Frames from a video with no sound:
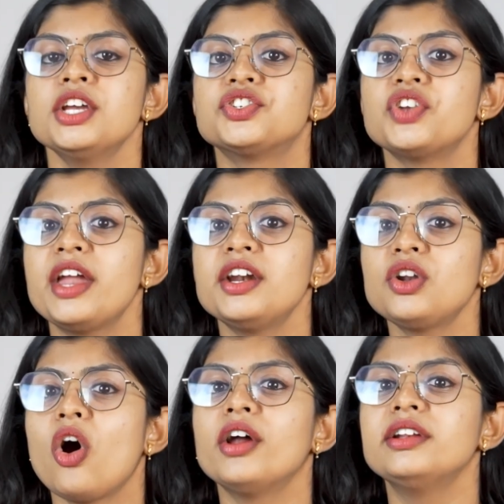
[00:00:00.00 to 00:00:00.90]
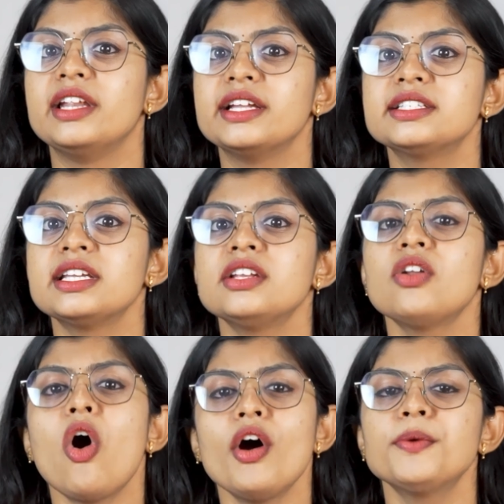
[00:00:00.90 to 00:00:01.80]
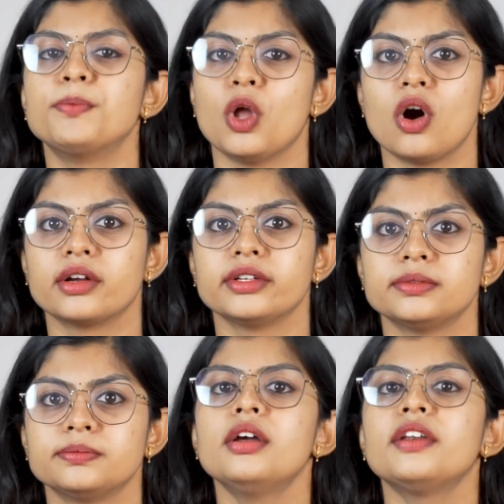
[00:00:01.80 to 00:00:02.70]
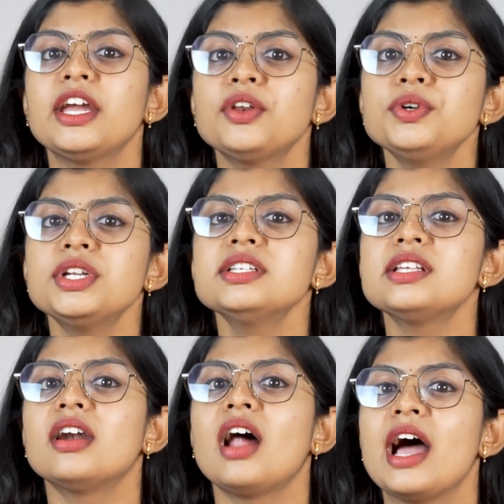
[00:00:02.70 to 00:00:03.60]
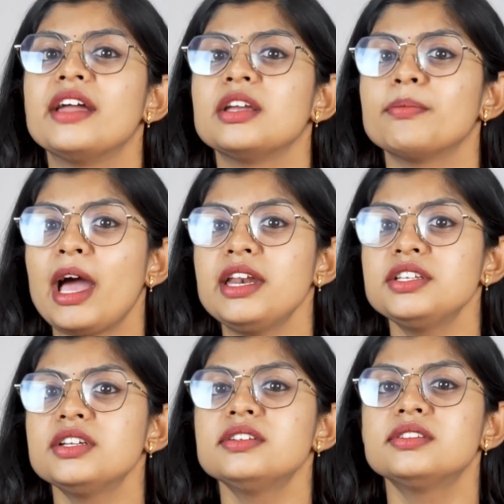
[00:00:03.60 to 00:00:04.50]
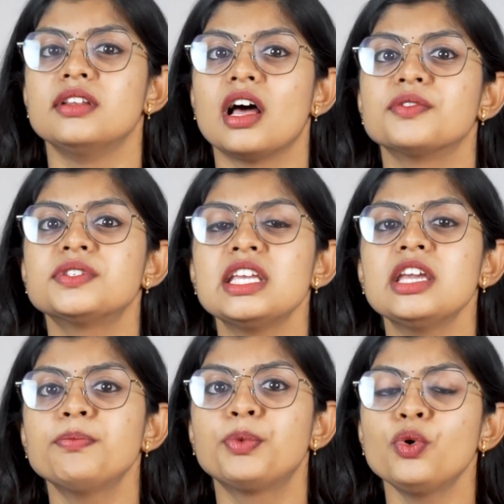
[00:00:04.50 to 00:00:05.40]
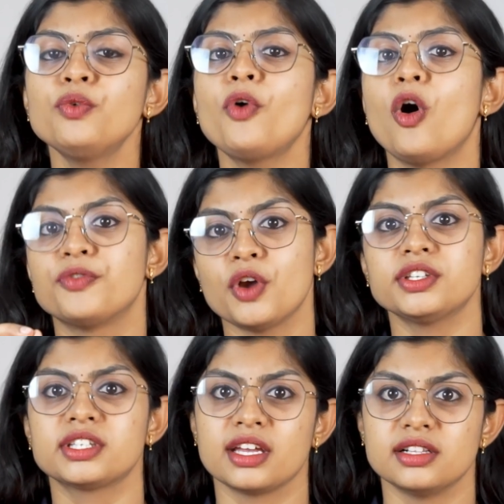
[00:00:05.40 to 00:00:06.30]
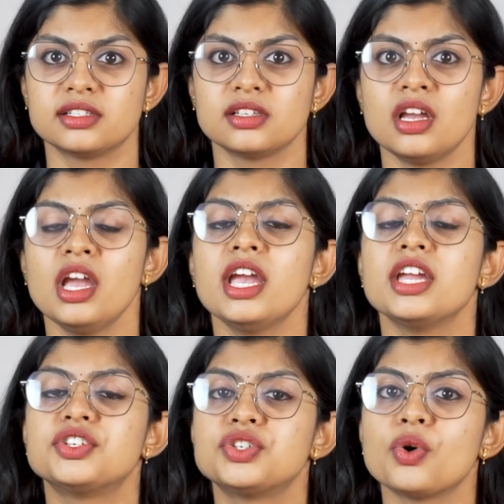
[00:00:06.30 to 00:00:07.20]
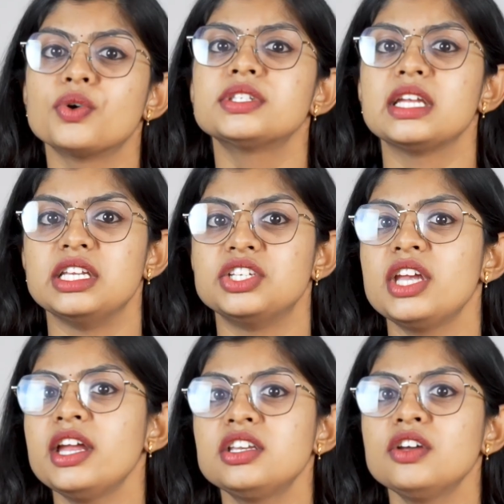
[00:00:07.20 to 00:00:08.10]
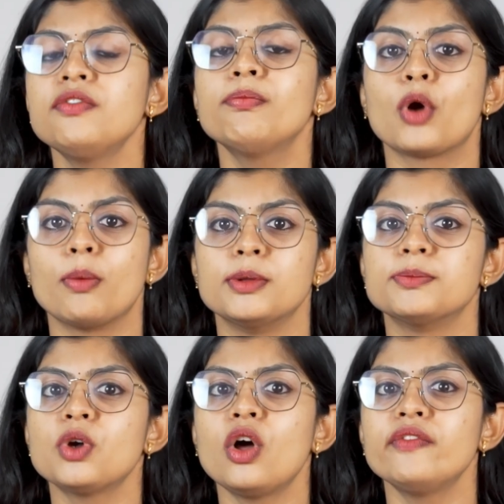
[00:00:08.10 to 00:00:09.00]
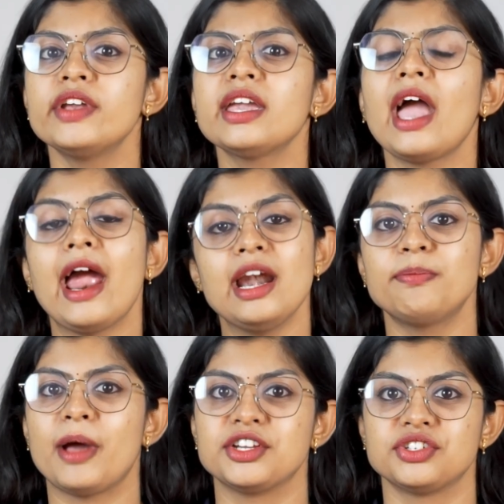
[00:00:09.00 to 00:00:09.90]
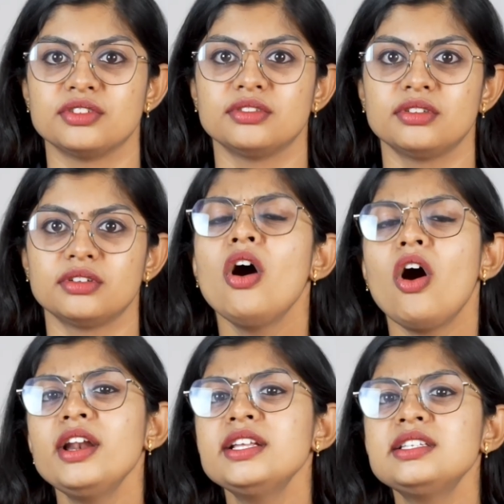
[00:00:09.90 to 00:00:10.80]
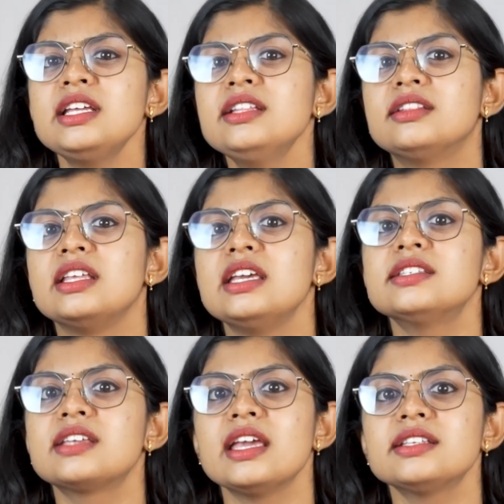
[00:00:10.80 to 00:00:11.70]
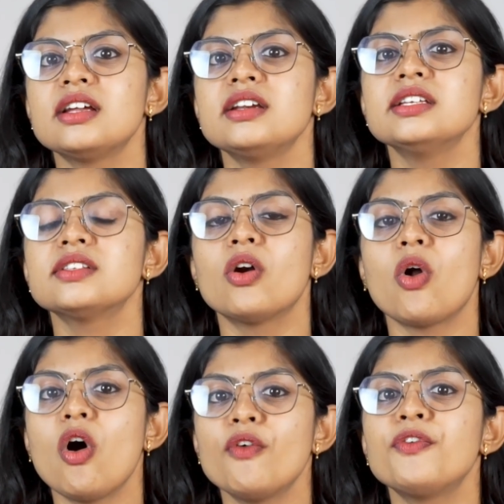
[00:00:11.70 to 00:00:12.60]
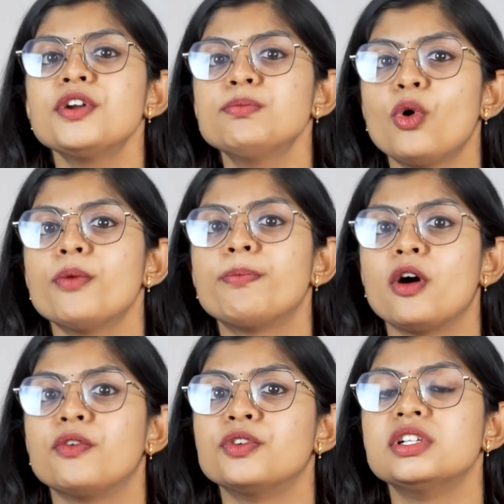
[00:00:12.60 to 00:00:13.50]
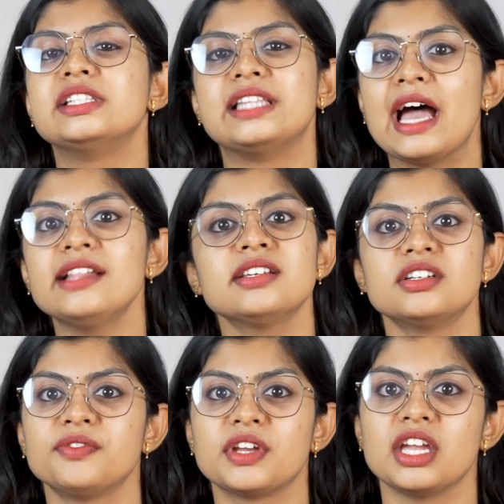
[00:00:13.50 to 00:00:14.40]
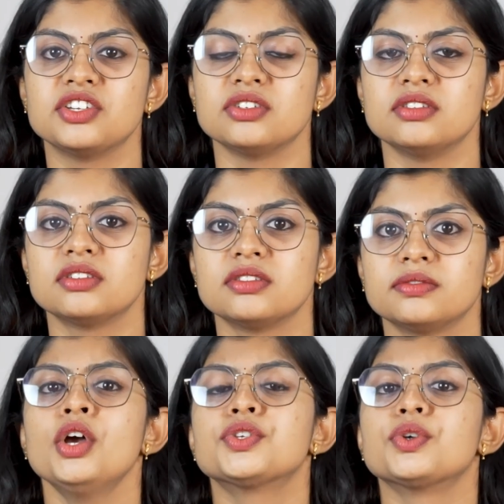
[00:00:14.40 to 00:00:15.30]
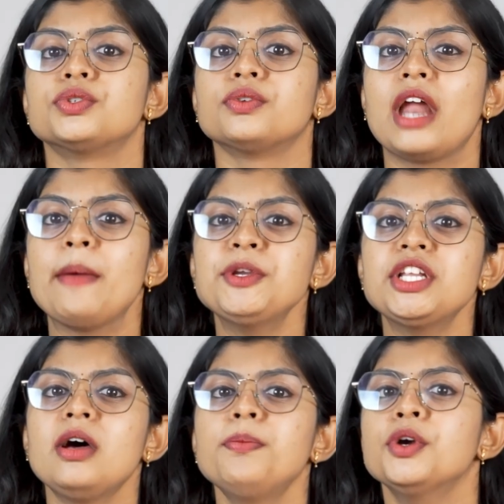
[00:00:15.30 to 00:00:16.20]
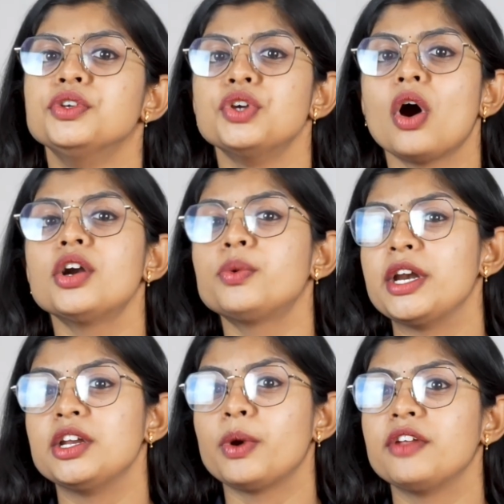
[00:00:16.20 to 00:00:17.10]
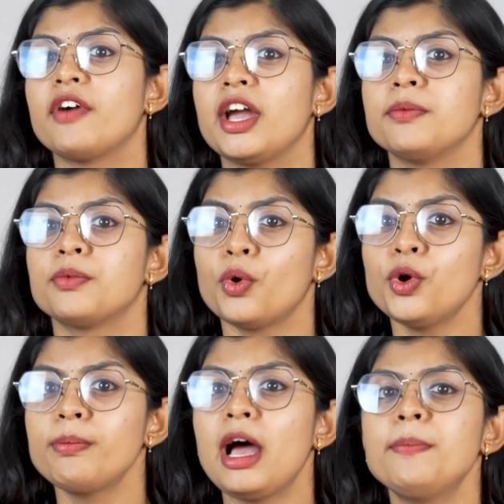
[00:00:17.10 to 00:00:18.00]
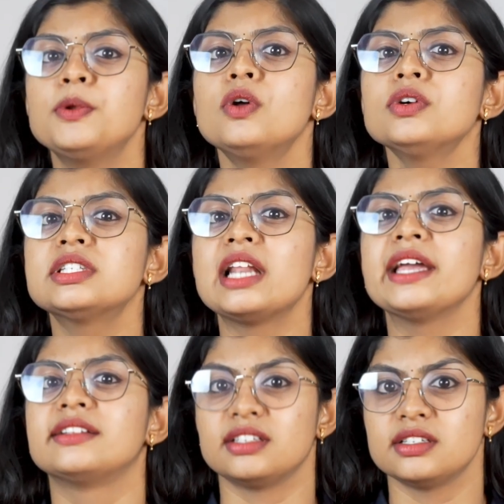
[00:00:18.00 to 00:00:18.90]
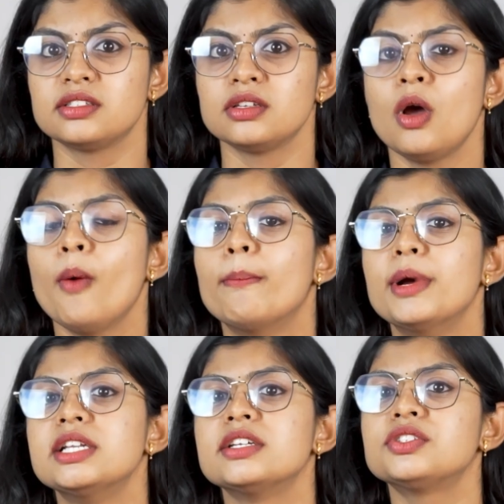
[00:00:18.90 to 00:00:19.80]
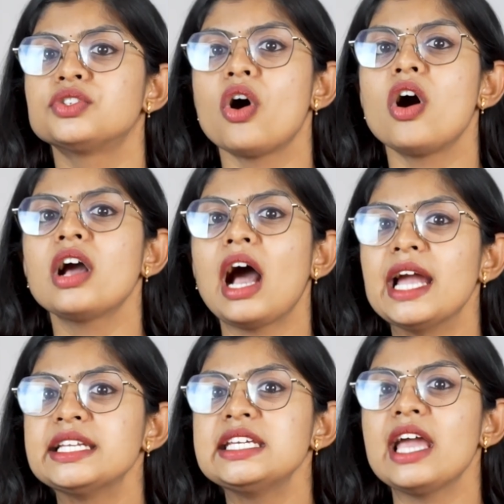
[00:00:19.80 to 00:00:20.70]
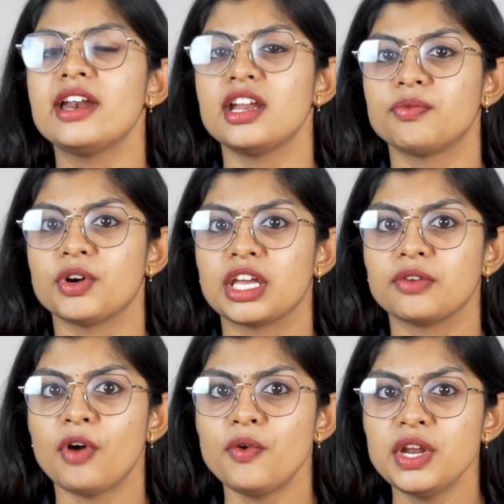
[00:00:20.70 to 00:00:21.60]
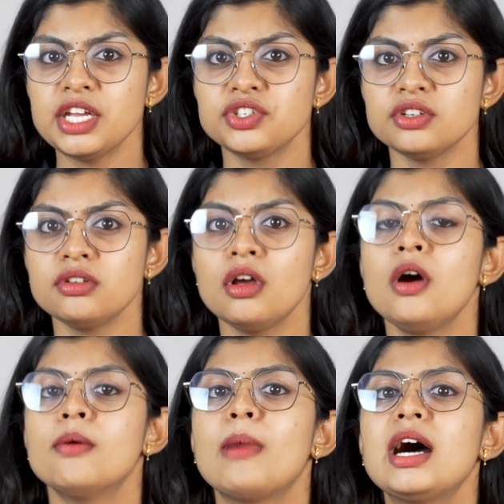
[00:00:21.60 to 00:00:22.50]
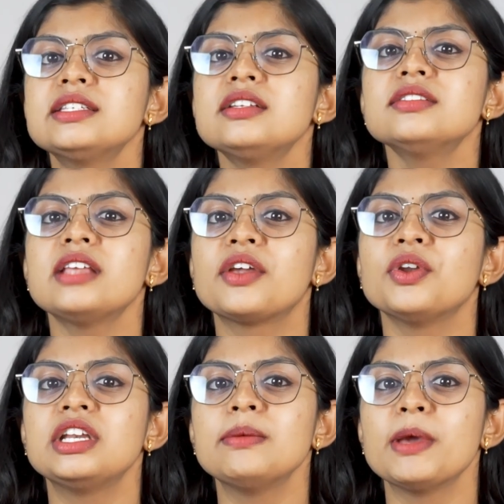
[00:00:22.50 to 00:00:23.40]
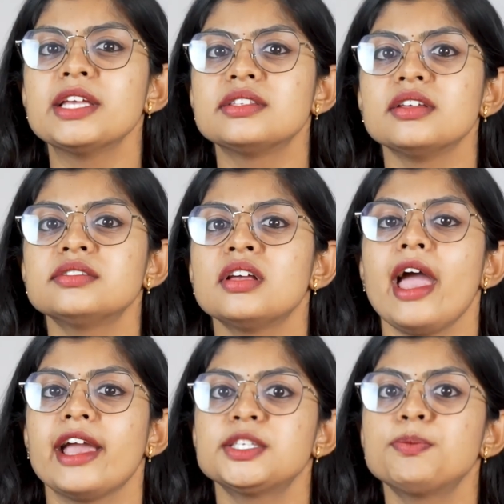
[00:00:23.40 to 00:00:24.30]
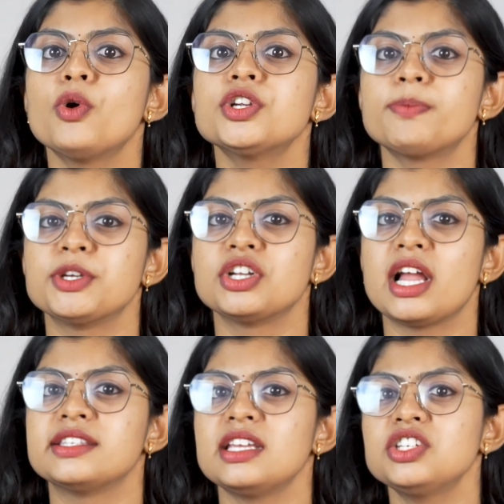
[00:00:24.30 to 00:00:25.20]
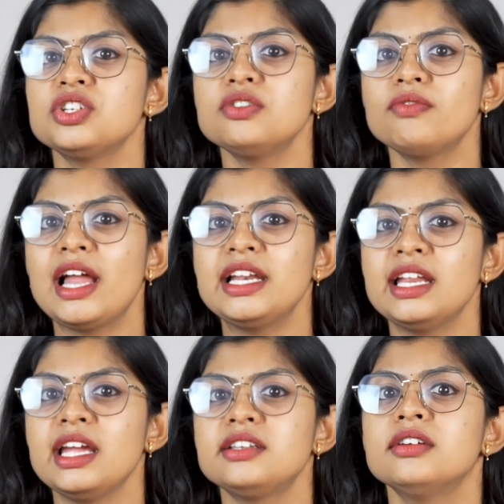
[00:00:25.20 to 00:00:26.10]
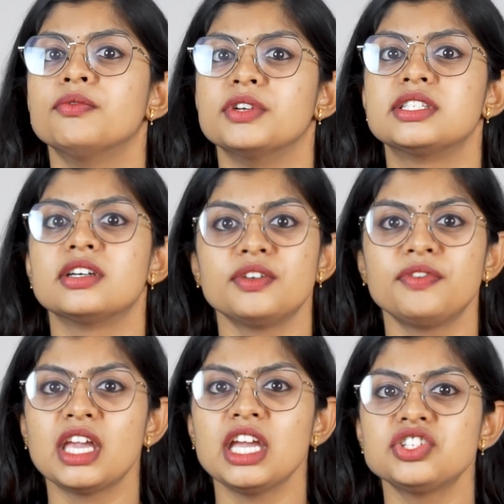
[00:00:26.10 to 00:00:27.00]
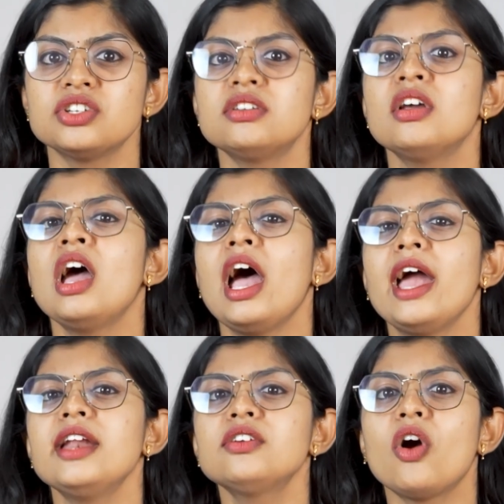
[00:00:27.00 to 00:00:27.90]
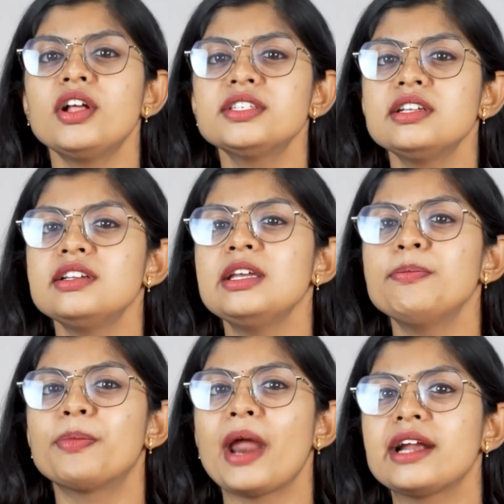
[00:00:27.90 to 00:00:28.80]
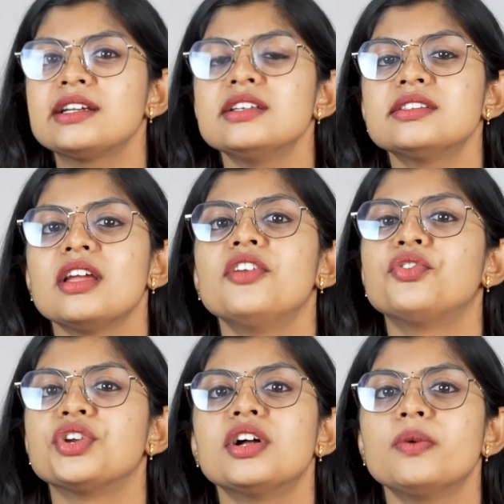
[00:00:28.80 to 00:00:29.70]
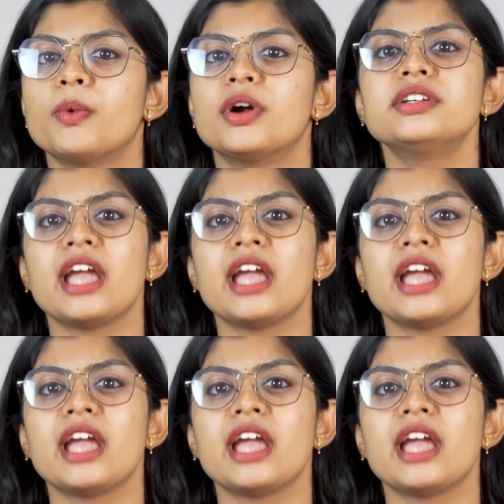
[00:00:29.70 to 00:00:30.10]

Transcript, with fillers: Share it on LinkedIn or a blog. Recruiters are hiring managers love seeing proof of your skills. It shows initiative, problem solving, and passion. Honestly, these case studies are often more powerful than certifications. So to wrap it up, your 2025 roadmap looks like this. Build a strong IT and networking foundation, master security basics, explore specialization, validate with certification, and constantly practice in real world